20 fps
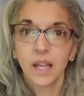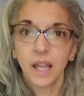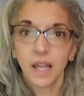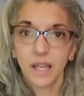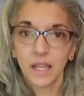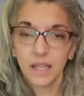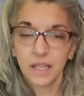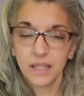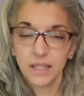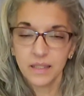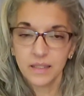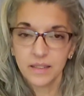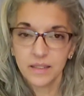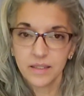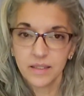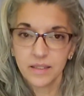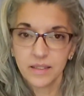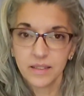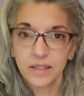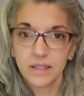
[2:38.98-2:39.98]
8,
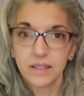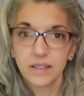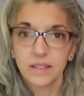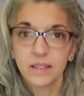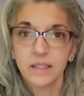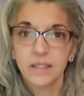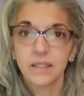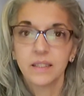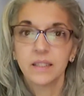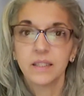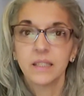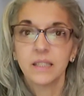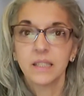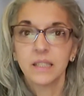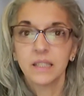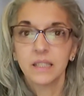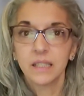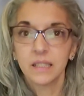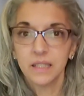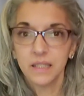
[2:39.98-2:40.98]

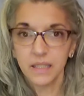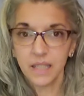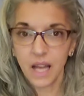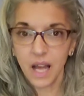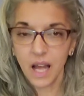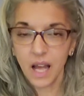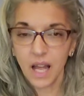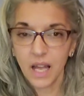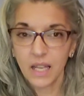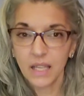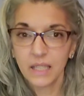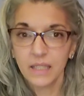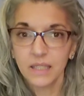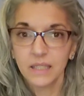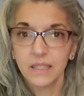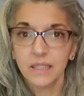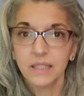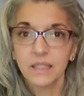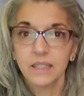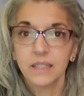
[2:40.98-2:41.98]
9,
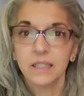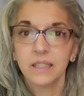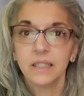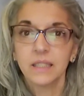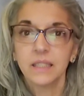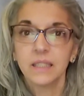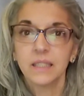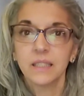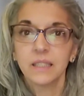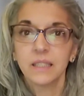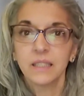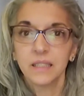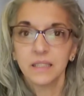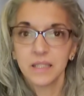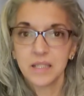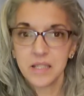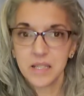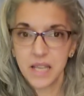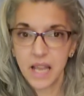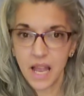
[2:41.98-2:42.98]

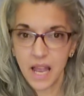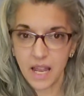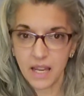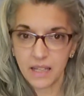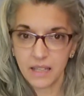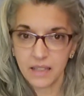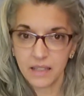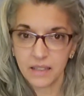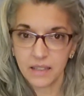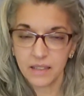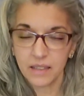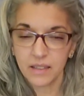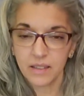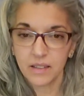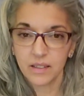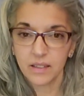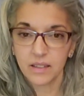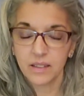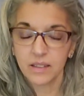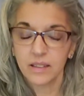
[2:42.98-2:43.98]
10.
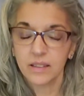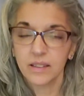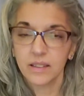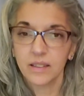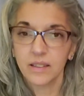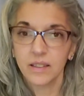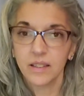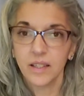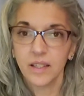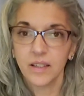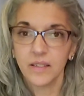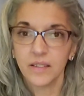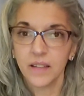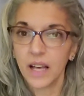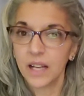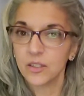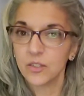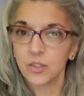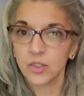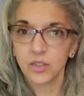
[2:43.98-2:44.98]
And
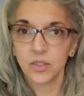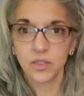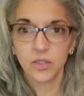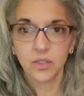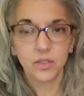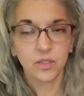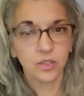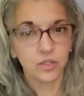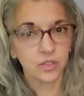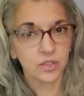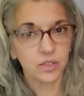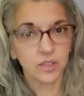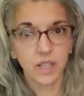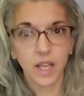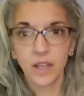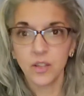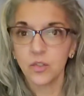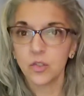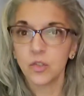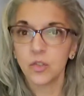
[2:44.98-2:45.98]
that just
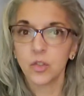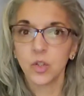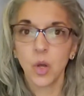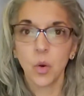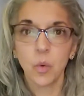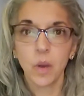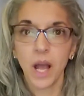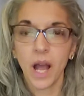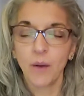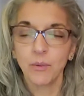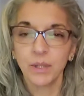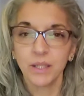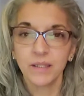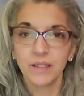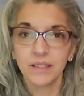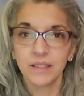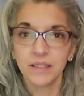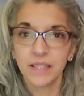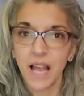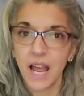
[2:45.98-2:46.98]
nice slow counting
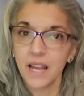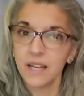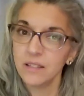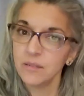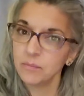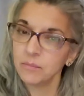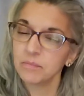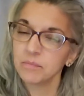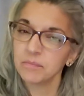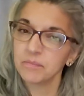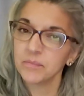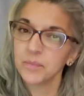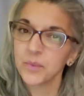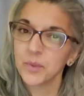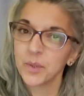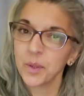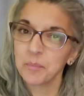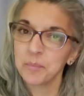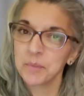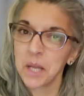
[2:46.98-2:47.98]
to 10
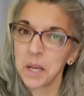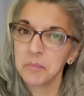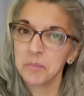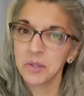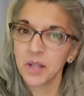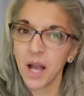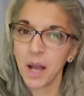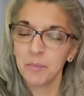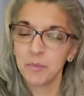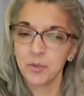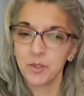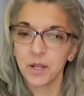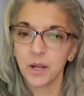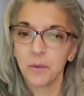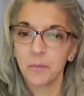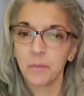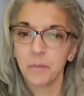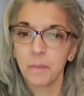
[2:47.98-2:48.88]
sometimes calms you down.